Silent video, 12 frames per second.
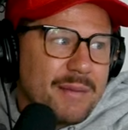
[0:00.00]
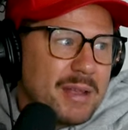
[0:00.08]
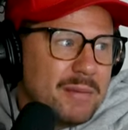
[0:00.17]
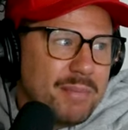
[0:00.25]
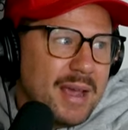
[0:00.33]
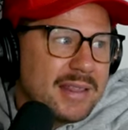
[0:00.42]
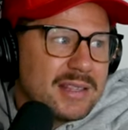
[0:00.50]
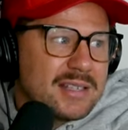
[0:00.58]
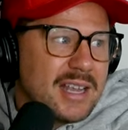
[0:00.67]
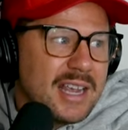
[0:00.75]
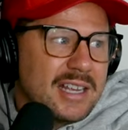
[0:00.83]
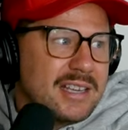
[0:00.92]
I mean, Beth
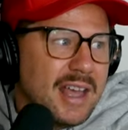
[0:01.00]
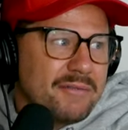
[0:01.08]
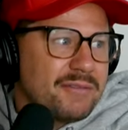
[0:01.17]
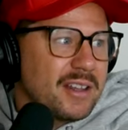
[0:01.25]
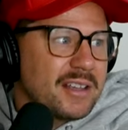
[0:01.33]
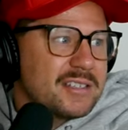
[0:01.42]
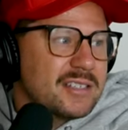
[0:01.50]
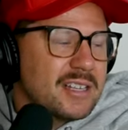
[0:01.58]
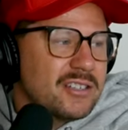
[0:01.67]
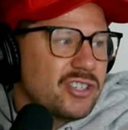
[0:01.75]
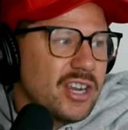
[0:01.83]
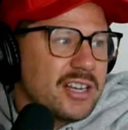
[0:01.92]
saying Netflix
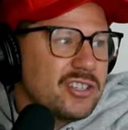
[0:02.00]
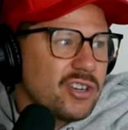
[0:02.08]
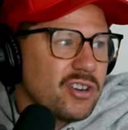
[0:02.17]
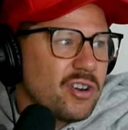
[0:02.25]
didn't change her